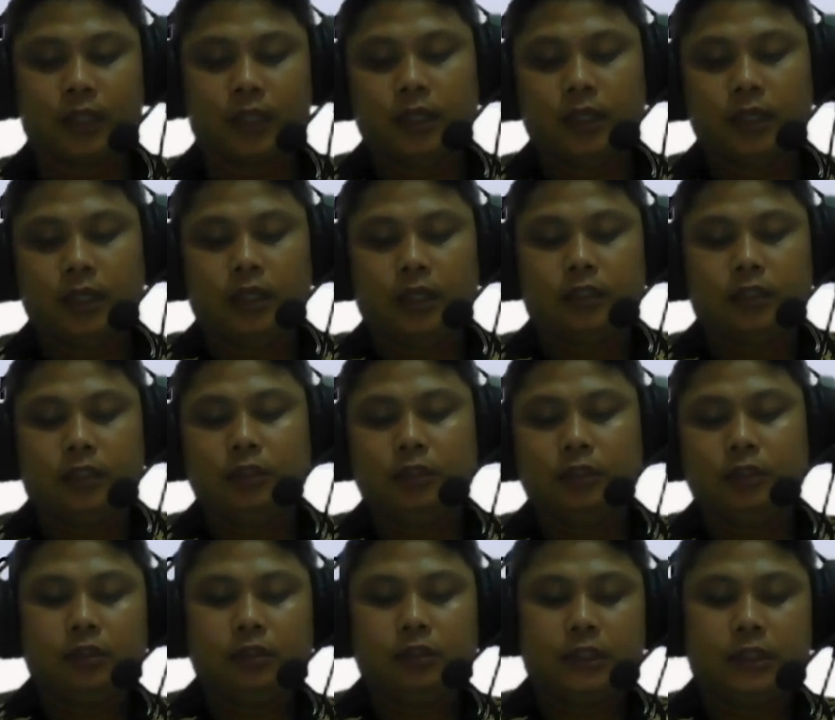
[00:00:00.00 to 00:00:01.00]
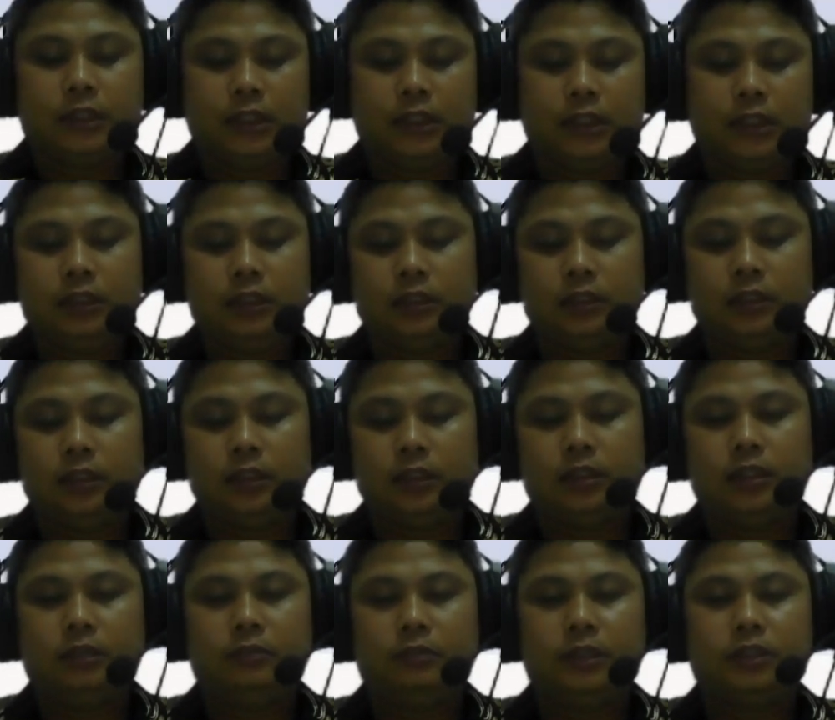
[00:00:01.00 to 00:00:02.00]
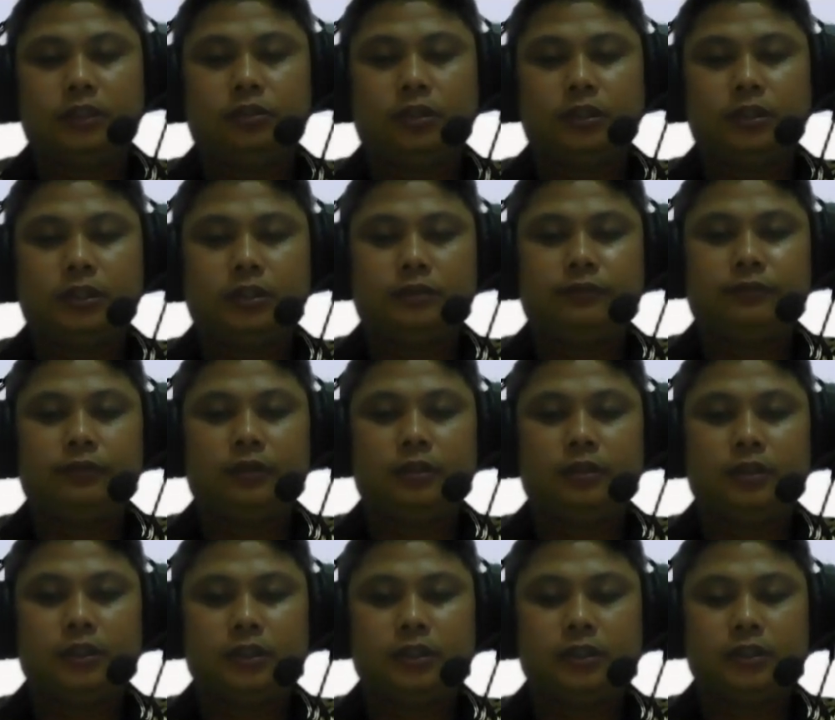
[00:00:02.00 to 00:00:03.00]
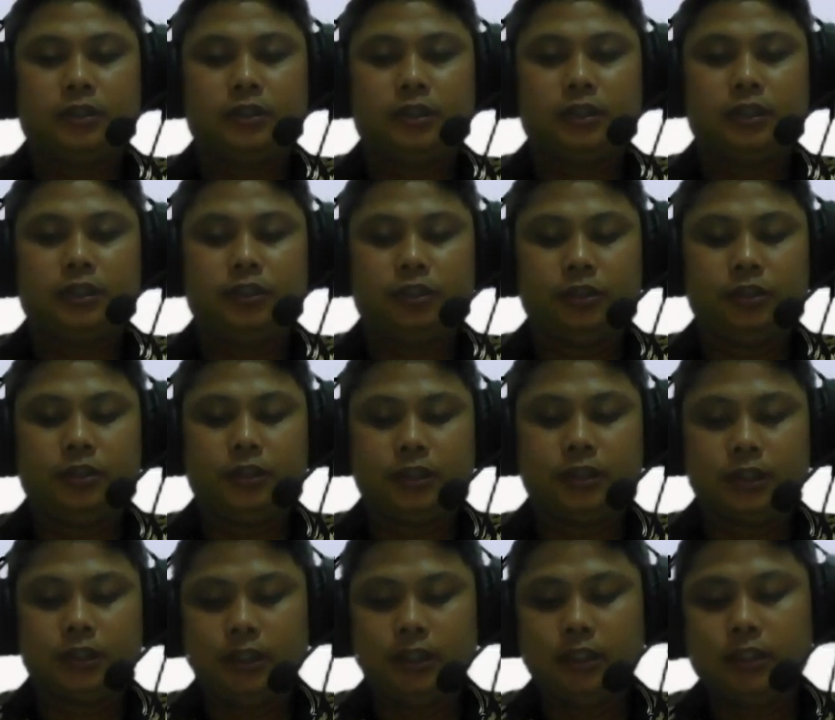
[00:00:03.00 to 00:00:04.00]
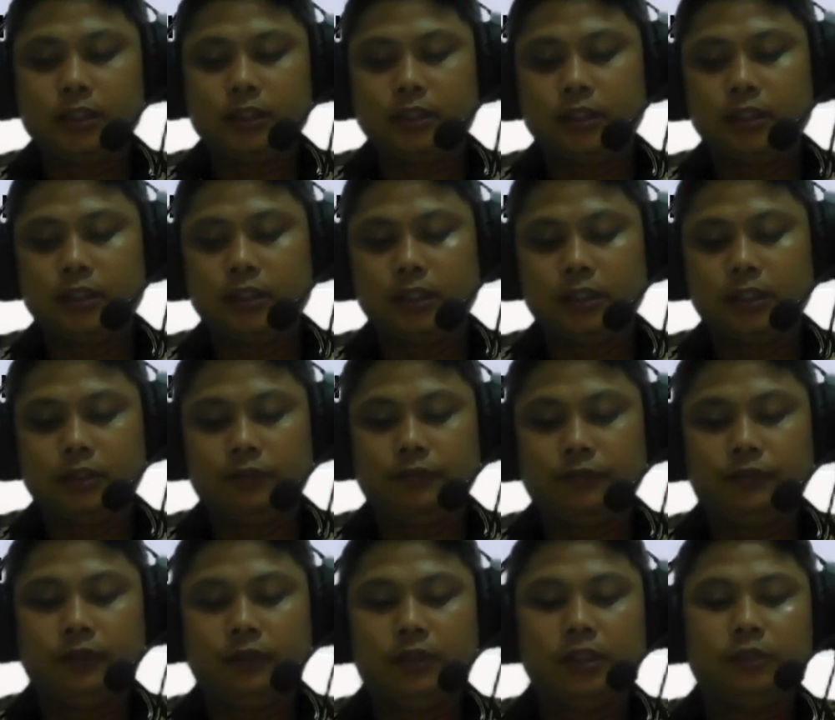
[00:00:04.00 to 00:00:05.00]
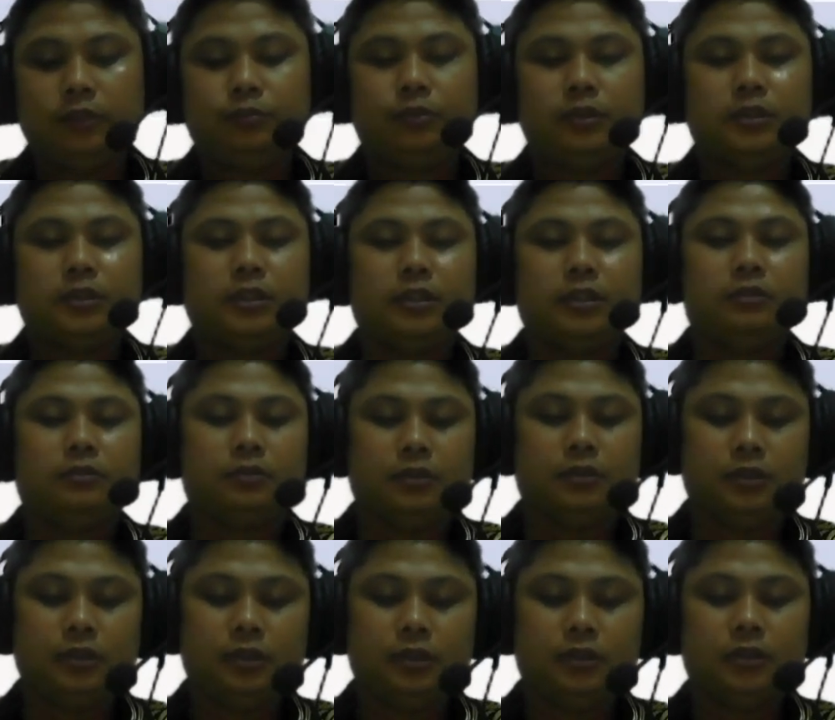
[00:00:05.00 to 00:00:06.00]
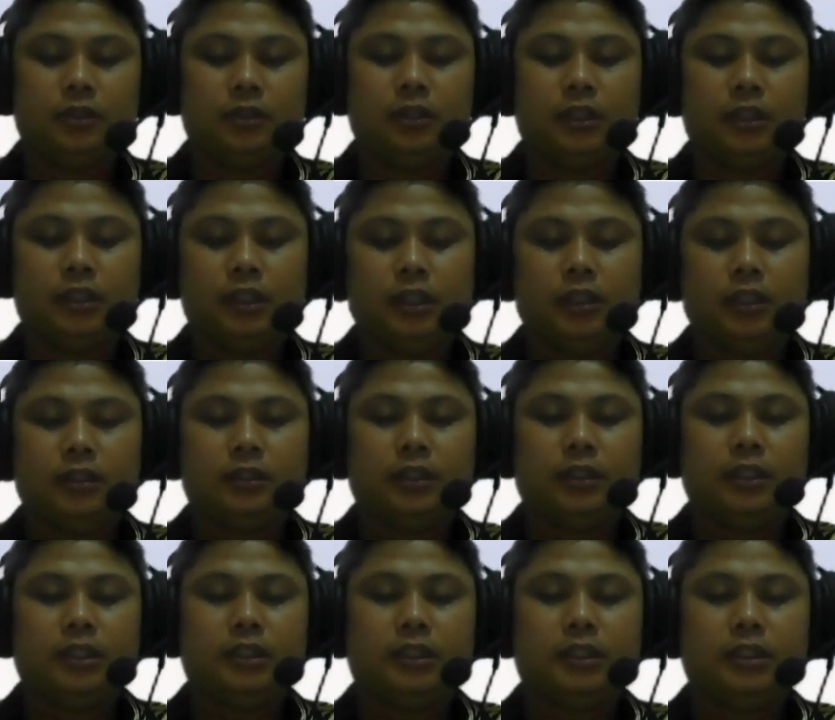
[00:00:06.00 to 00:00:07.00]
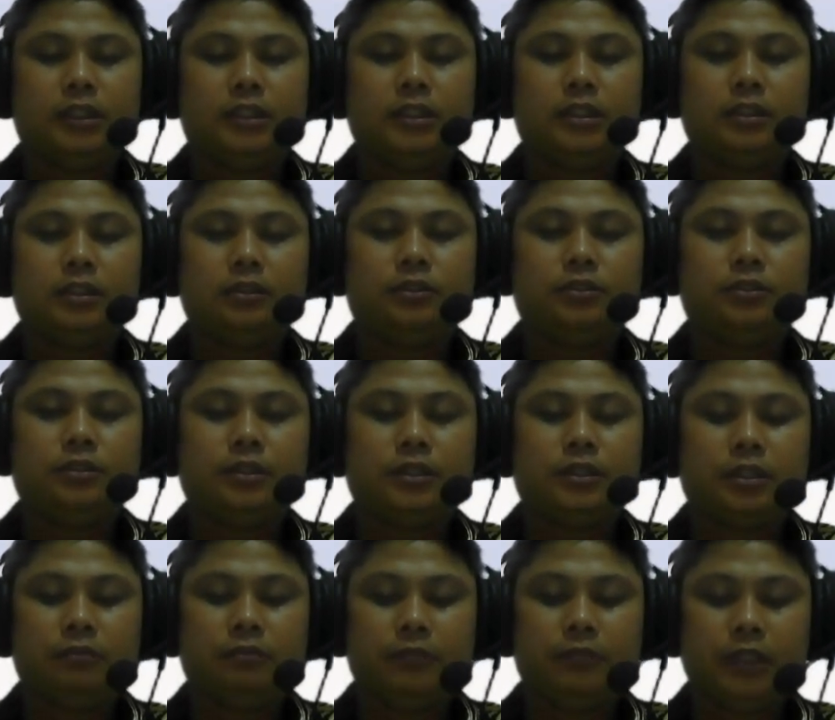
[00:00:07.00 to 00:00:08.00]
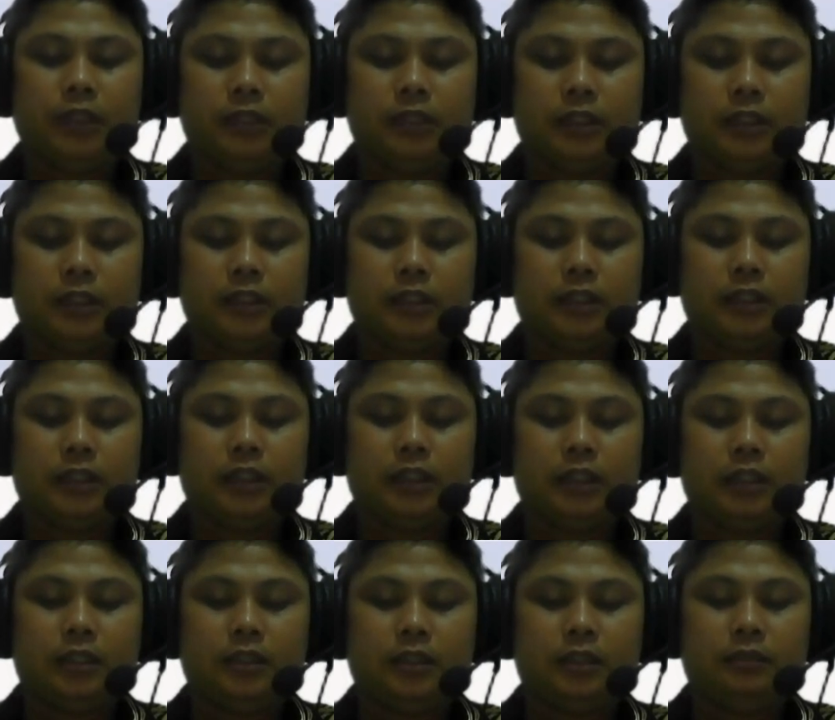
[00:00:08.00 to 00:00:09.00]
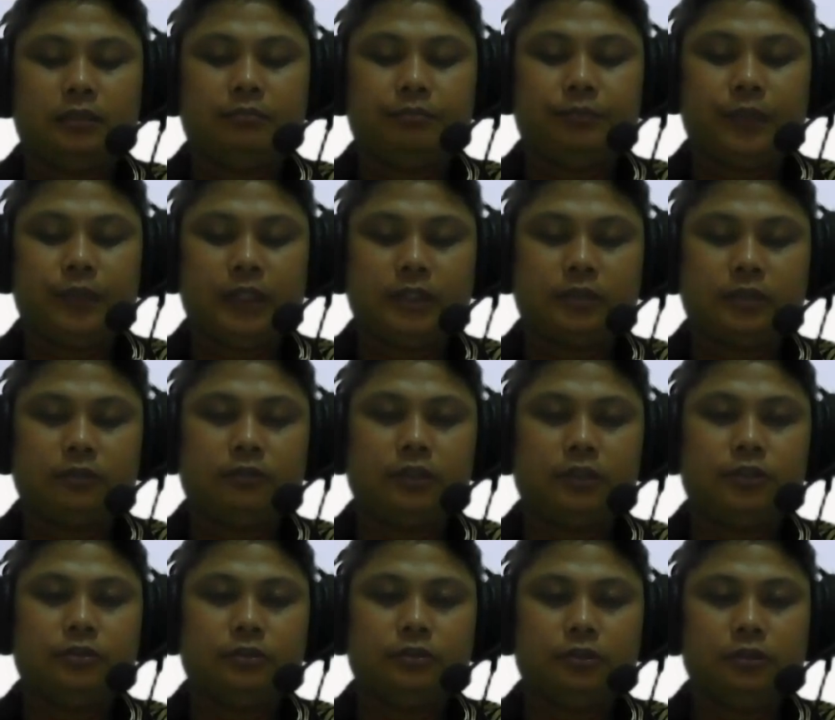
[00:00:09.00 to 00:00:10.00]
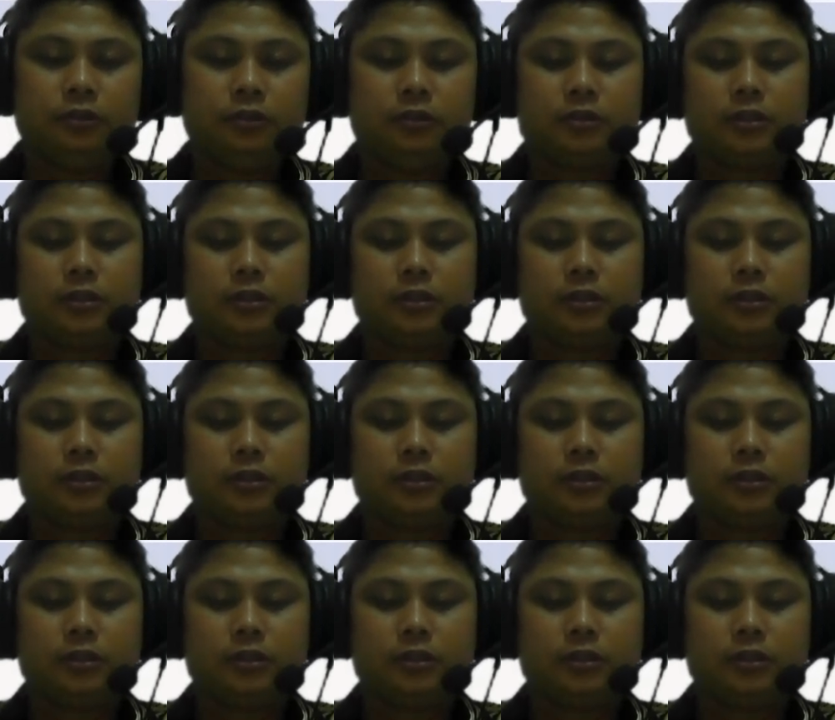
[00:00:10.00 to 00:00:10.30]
The methodology method for the research is very important role, that this is a determining the best result,